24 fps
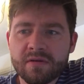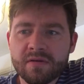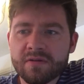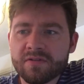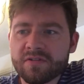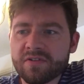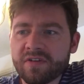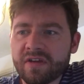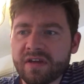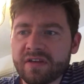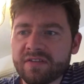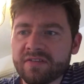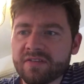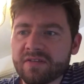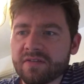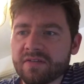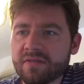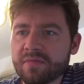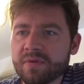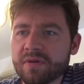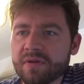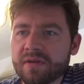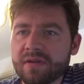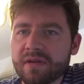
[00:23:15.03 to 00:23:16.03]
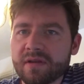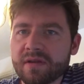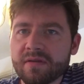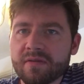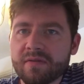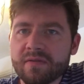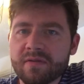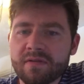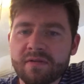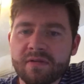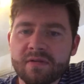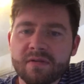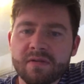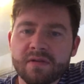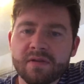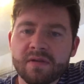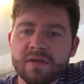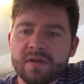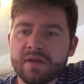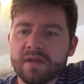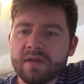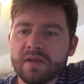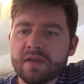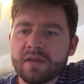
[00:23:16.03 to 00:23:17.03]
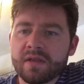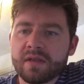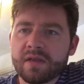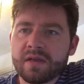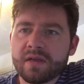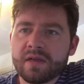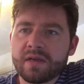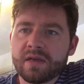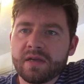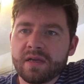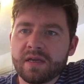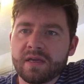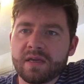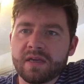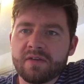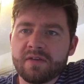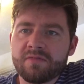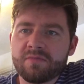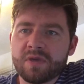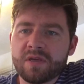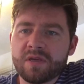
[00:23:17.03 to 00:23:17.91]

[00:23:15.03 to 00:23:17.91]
Chat's disappeared. Hang on. Give